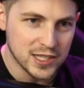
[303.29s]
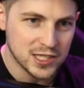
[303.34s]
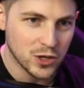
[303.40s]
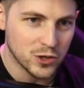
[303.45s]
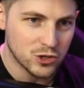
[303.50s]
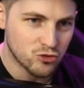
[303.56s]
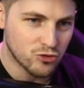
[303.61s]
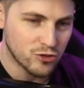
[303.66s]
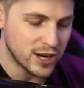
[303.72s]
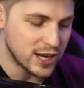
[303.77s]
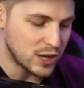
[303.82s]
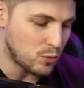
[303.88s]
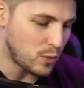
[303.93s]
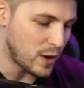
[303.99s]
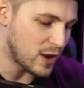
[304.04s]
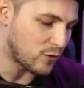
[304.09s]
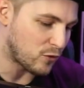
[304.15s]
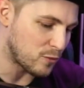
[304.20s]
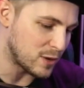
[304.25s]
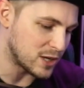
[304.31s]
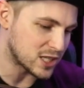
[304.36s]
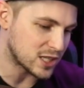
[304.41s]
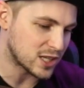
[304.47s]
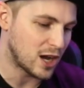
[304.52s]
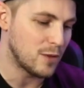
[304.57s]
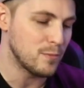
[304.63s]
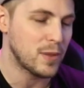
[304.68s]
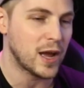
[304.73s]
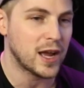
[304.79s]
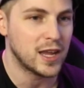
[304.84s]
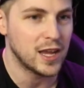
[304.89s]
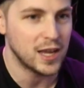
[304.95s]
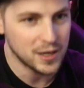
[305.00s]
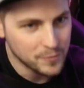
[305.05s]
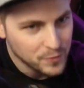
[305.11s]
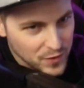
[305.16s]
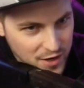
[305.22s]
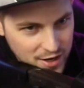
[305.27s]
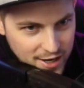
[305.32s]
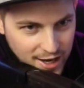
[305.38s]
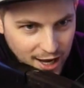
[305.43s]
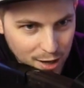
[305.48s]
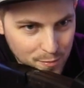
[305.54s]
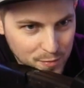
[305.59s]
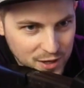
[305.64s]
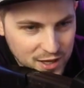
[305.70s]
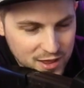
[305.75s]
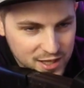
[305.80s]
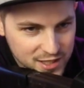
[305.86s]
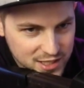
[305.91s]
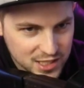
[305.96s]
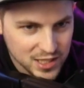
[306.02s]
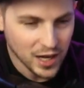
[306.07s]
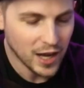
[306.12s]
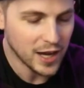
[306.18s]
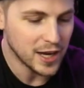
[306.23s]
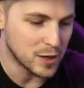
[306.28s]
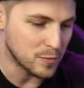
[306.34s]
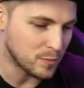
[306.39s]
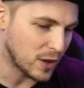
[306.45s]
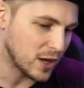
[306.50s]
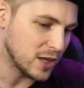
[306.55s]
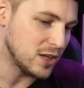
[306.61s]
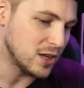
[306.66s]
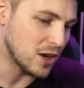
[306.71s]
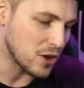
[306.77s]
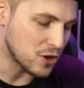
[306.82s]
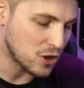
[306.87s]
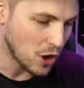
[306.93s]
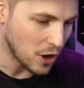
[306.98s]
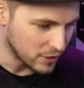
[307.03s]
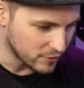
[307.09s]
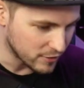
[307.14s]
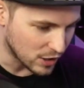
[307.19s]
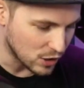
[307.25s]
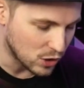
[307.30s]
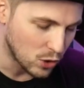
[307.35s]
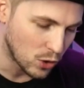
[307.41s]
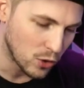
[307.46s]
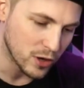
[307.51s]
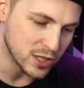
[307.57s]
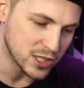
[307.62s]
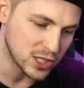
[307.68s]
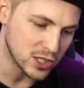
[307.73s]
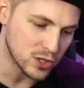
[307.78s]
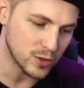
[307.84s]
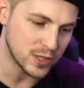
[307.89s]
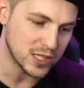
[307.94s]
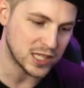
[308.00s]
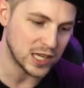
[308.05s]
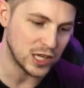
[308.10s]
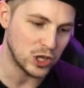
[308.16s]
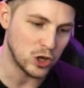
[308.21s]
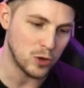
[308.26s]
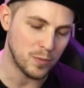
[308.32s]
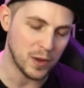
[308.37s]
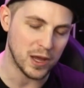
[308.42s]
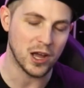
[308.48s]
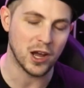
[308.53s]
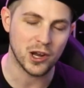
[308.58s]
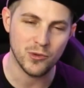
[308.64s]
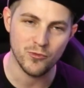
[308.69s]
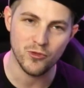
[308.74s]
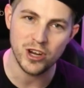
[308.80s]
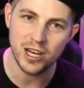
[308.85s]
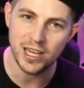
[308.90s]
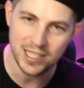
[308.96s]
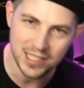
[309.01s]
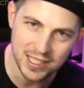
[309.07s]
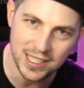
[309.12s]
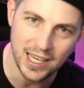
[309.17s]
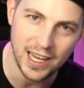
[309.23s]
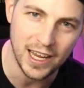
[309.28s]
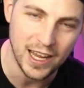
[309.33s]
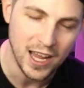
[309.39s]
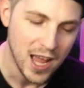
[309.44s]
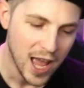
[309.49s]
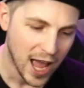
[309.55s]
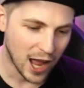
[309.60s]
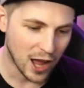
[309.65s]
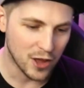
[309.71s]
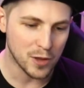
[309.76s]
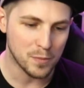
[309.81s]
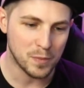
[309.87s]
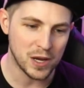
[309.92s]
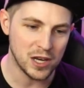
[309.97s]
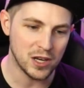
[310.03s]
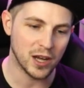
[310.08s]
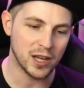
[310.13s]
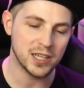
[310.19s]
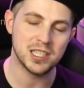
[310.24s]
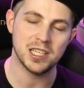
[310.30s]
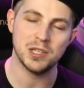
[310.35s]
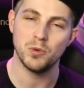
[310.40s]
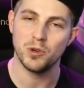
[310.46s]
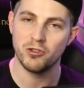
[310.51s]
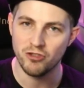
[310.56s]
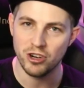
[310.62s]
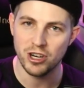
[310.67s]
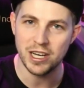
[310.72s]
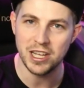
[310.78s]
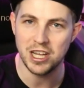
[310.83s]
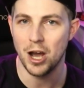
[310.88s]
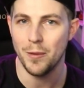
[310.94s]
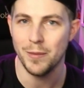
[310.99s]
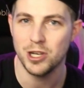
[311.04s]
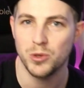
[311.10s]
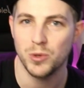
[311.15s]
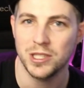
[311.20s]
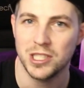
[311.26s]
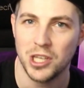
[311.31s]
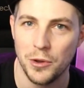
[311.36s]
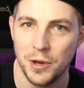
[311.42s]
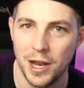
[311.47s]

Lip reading: So it's really weird for me to come back in and be this tight, but you know, going around corners and doing CQB, I can really see how the P90 would really come into its own